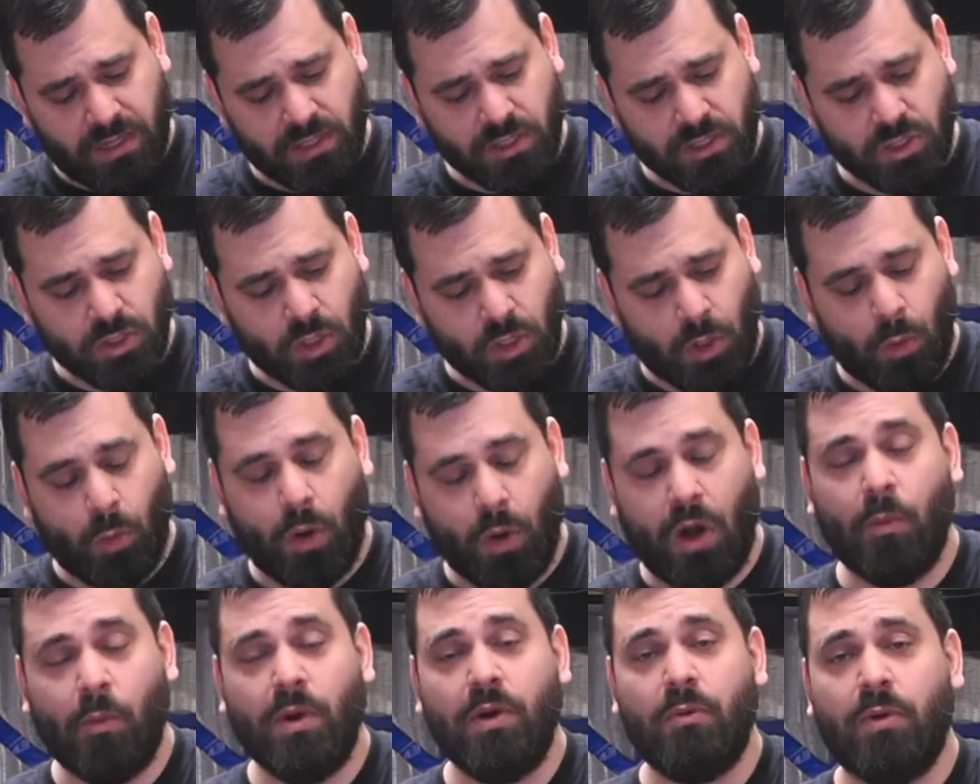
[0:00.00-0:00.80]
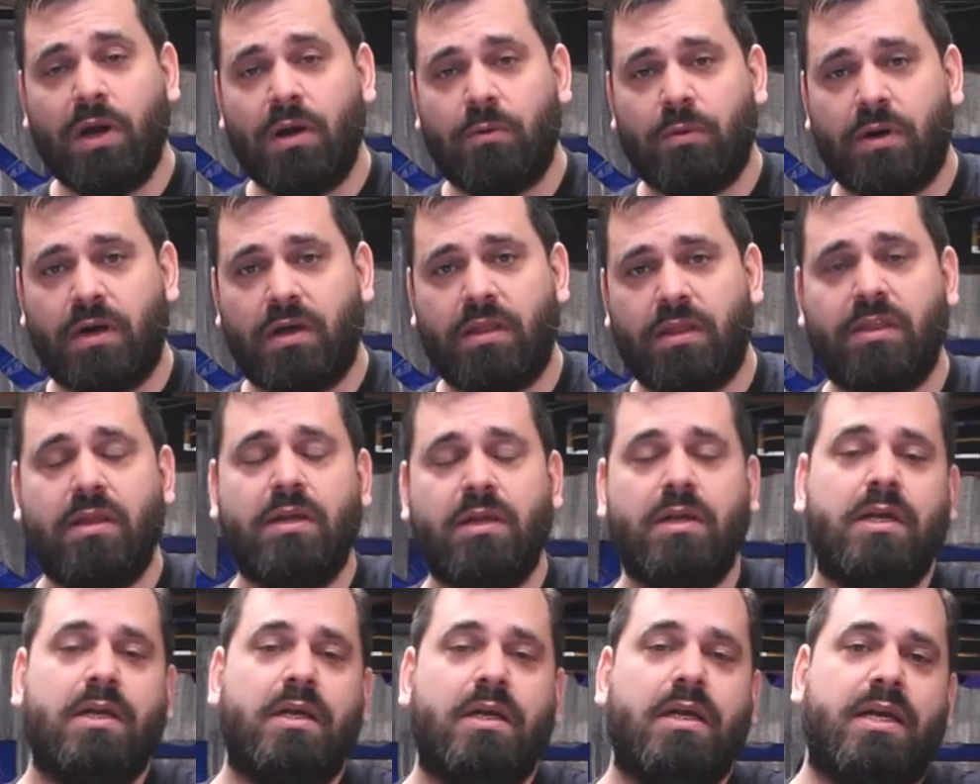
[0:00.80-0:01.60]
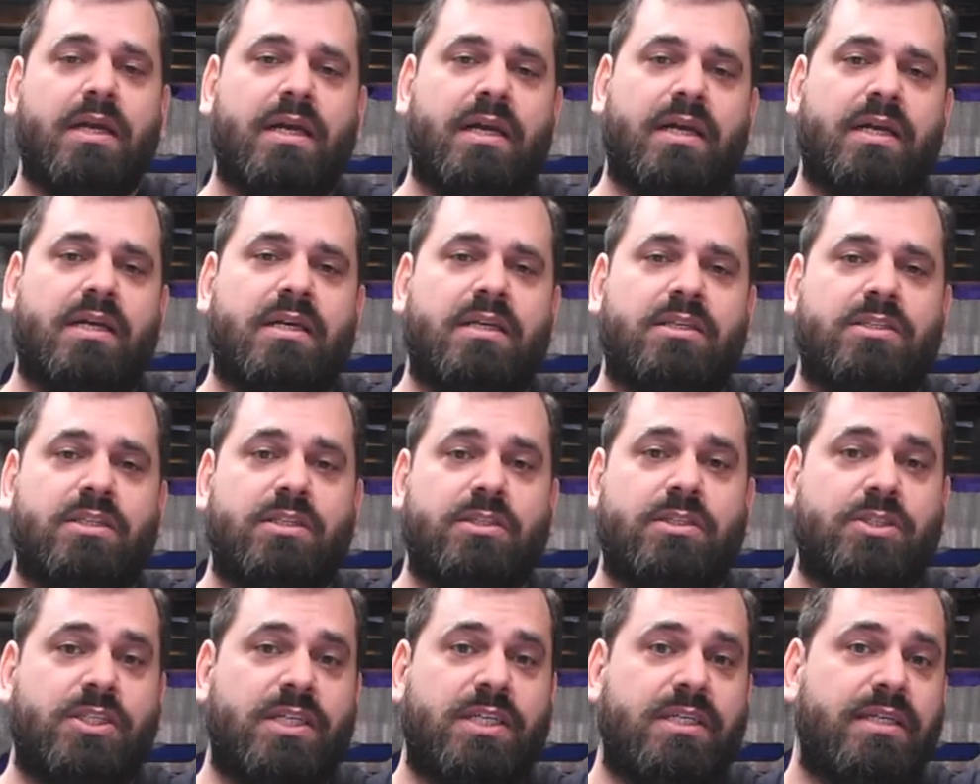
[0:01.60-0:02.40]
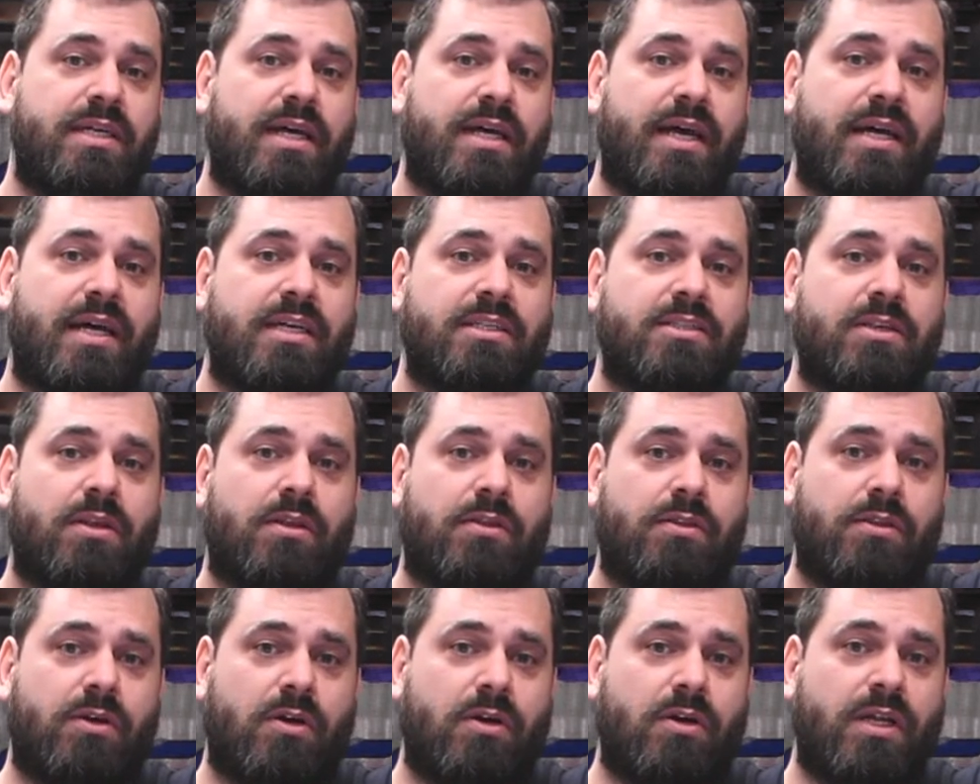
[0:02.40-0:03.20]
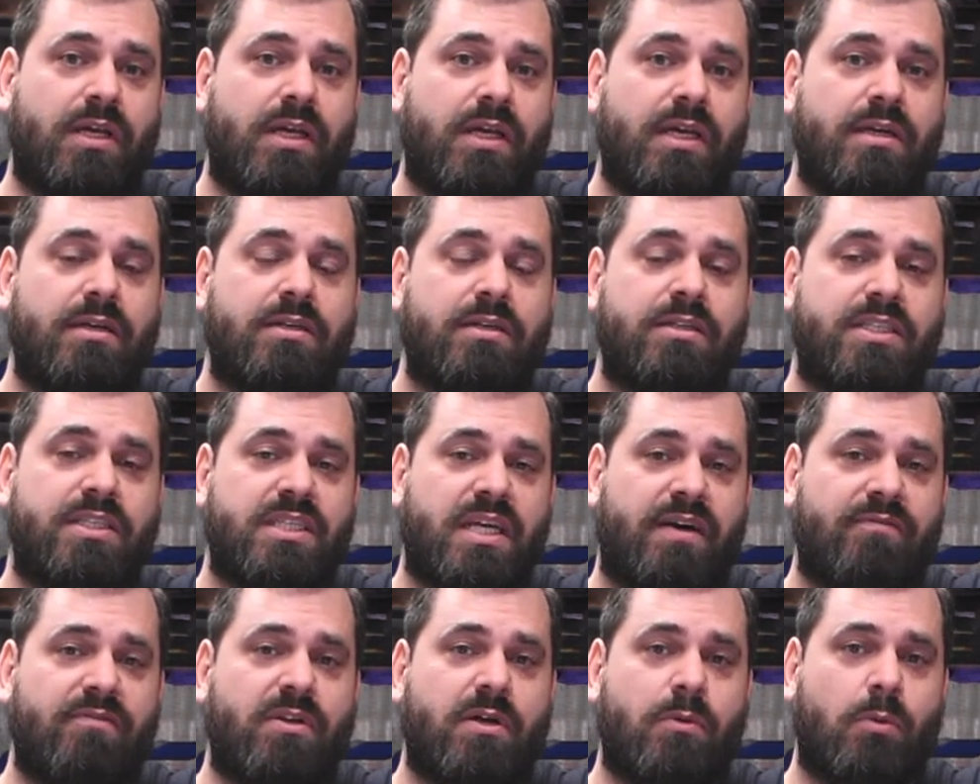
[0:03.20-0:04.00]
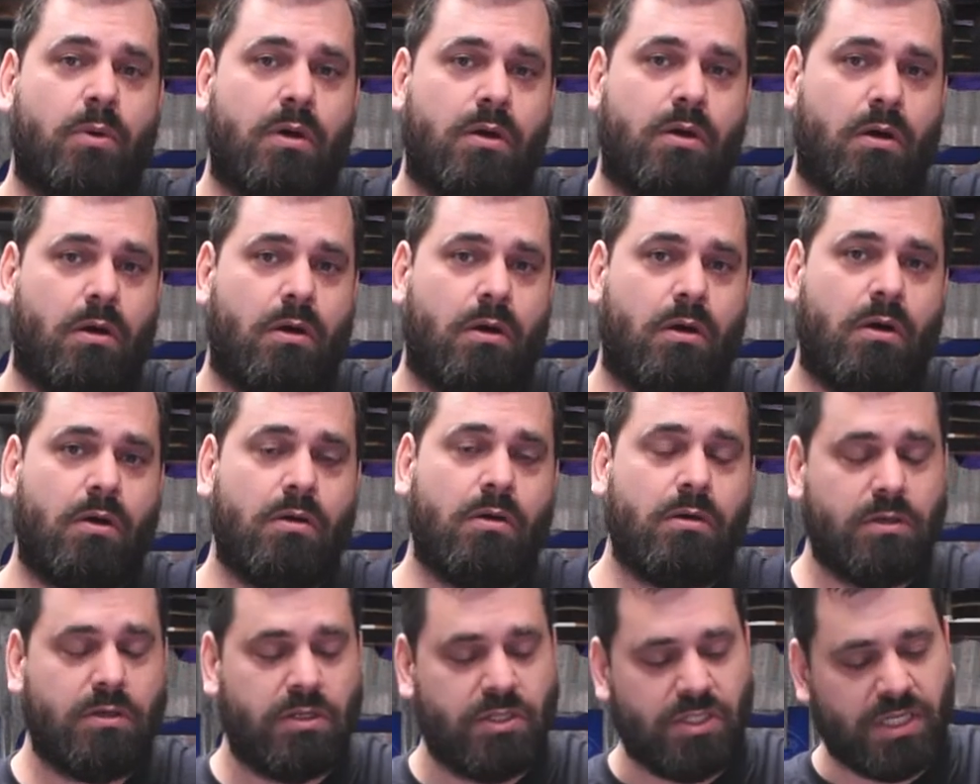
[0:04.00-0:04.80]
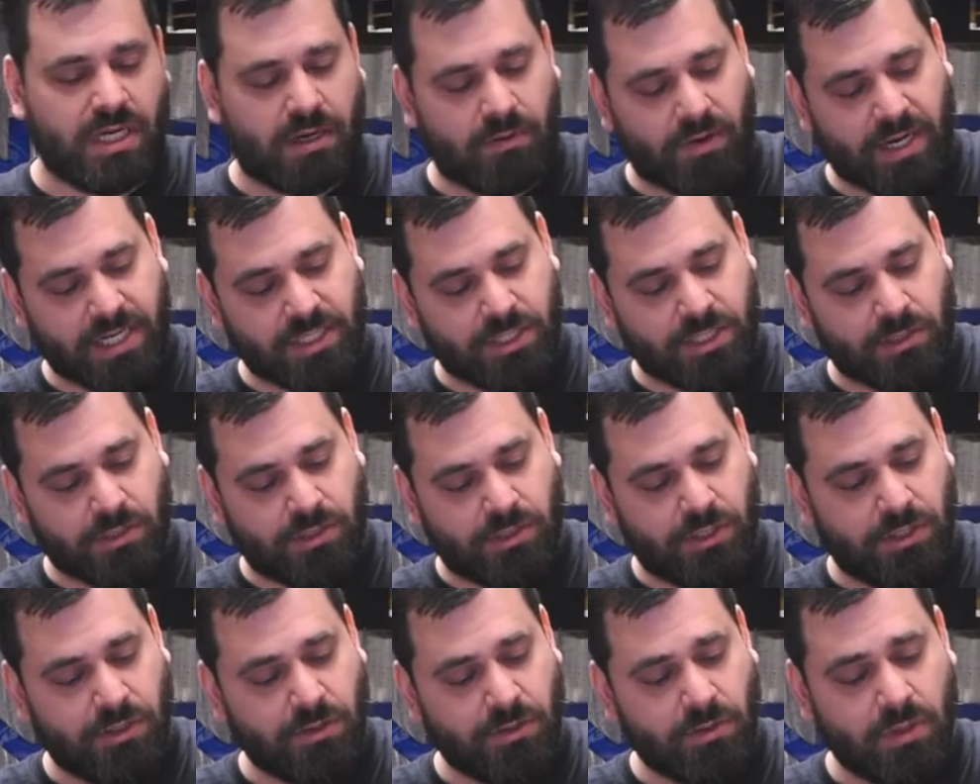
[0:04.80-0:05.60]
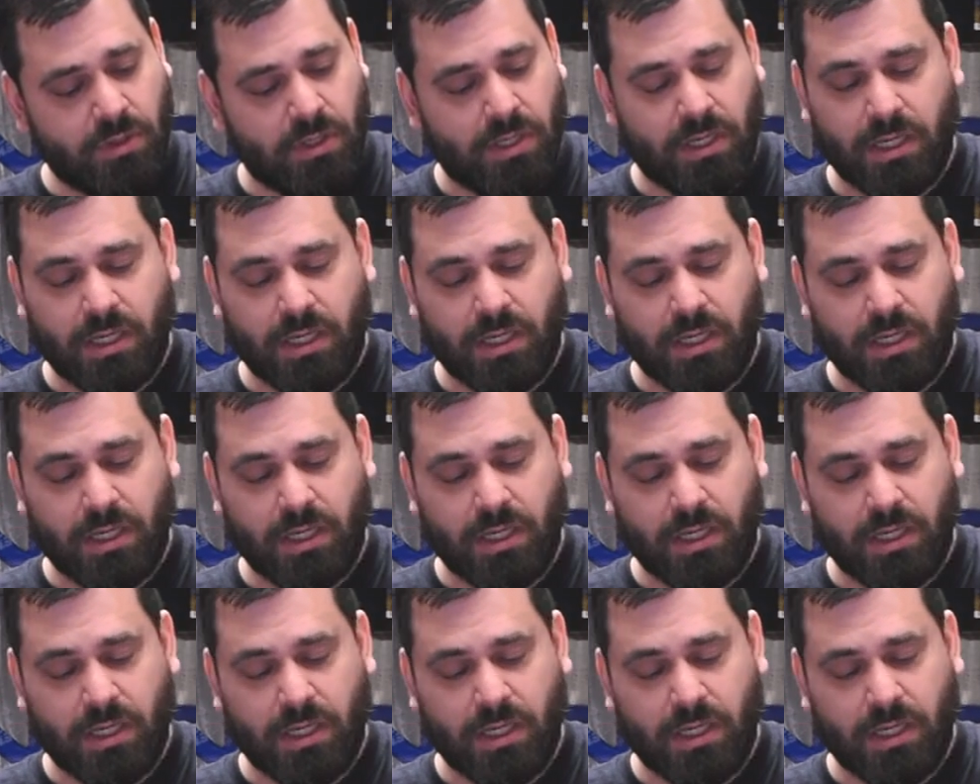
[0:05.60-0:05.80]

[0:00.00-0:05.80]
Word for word: So what we went with is GTX 3071R Generation 2.